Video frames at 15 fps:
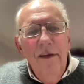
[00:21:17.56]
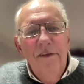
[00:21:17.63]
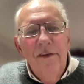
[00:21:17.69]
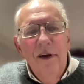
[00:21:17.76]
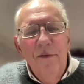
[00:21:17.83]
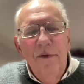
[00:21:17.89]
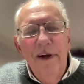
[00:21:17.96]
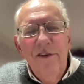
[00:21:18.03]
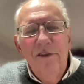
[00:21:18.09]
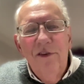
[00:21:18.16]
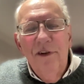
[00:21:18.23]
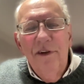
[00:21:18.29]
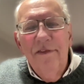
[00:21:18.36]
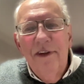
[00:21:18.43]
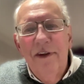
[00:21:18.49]
So we're
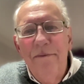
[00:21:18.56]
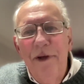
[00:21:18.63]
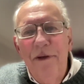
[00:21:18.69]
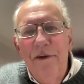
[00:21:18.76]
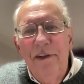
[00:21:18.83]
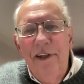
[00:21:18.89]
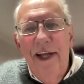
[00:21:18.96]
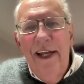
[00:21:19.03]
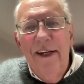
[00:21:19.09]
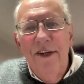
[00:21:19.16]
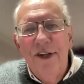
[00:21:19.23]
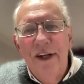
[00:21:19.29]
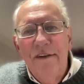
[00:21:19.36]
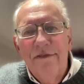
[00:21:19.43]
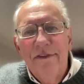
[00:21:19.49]
sort of community
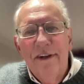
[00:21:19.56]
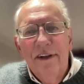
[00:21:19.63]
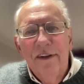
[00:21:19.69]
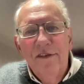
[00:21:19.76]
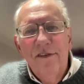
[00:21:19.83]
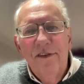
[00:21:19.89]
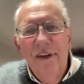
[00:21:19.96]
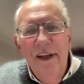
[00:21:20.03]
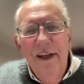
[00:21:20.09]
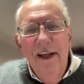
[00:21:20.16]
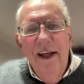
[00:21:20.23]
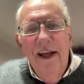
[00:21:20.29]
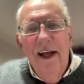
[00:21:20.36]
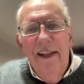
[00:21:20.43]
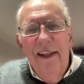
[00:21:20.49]
energy first,
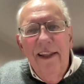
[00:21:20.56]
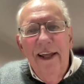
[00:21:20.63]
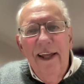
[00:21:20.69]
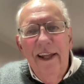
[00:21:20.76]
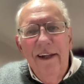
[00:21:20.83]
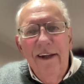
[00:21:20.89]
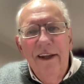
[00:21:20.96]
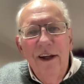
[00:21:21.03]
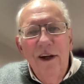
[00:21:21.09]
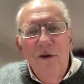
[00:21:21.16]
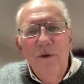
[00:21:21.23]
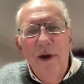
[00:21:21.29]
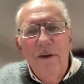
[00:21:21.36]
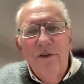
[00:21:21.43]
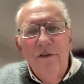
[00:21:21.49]
and then
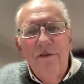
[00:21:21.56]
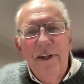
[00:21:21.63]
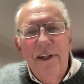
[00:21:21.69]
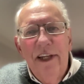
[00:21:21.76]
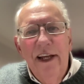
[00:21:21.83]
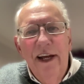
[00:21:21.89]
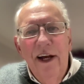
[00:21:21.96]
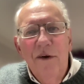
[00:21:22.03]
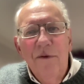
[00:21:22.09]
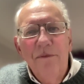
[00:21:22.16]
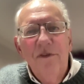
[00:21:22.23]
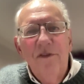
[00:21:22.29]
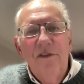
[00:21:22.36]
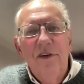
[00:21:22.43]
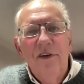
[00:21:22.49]
retrofitting
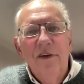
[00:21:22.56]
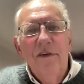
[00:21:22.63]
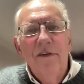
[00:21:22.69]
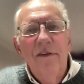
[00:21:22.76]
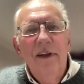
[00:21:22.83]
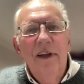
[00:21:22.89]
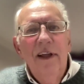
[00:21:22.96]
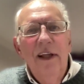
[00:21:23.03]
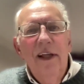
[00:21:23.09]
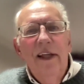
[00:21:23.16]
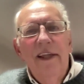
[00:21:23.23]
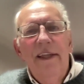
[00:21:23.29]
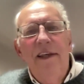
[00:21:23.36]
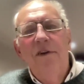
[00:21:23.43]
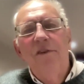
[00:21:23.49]
homes to
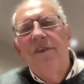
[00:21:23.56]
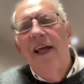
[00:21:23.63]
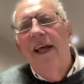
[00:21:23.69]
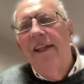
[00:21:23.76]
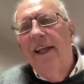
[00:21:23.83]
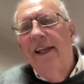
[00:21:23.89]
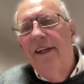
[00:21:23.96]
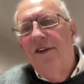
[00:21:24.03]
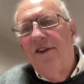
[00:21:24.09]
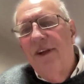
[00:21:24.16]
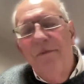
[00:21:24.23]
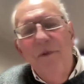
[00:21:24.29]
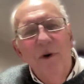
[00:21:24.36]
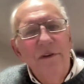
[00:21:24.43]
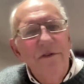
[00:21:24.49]
use that
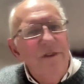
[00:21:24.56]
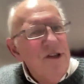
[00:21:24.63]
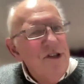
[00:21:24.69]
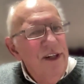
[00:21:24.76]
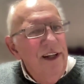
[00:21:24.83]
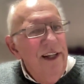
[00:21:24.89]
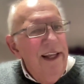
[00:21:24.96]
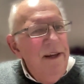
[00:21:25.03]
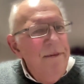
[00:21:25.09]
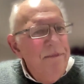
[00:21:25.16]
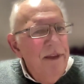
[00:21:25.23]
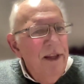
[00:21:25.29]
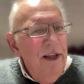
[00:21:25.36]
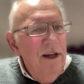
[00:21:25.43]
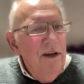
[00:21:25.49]
energy more efficiently,
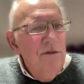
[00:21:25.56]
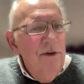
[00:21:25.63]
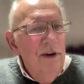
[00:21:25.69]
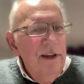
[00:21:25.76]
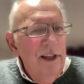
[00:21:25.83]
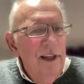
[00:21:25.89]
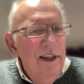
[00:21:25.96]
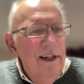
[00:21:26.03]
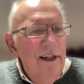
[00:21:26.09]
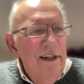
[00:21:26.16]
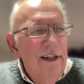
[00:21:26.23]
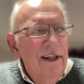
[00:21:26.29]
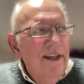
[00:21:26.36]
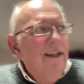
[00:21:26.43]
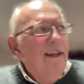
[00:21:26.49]
rather
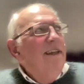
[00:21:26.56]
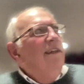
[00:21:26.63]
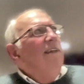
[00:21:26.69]
than